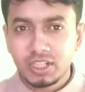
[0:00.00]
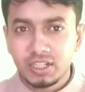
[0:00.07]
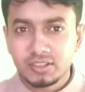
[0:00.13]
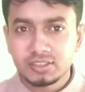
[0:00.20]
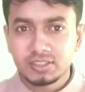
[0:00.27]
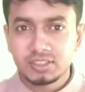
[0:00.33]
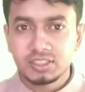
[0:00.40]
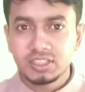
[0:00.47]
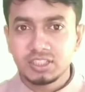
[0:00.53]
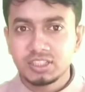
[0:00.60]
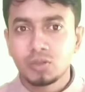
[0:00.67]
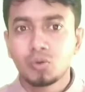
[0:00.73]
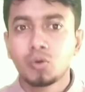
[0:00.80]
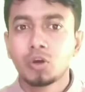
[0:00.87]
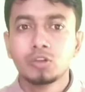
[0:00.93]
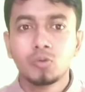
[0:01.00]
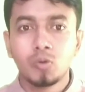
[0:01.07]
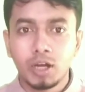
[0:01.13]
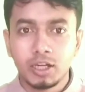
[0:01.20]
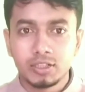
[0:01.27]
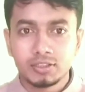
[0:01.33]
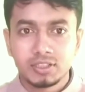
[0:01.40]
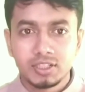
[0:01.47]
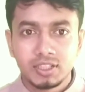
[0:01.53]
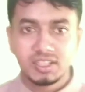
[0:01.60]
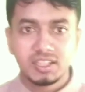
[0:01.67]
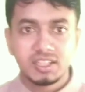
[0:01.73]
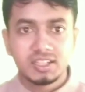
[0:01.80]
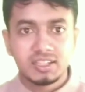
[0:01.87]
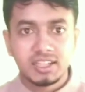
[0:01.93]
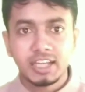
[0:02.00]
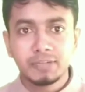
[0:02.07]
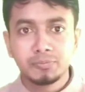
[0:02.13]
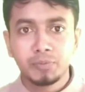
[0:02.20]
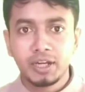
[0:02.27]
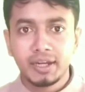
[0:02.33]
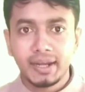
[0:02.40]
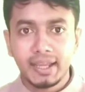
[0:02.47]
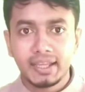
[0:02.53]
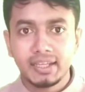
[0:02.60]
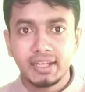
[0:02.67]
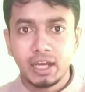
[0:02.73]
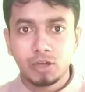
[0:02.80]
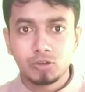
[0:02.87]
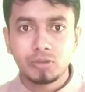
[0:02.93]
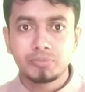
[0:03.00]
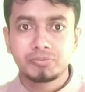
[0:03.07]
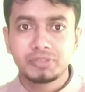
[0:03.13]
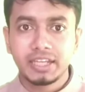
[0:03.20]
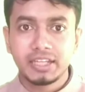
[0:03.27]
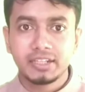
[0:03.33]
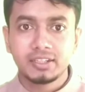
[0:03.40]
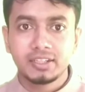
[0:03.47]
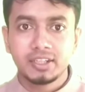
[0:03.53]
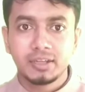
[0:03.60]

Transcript: country in the whole world. 9.9 out of 10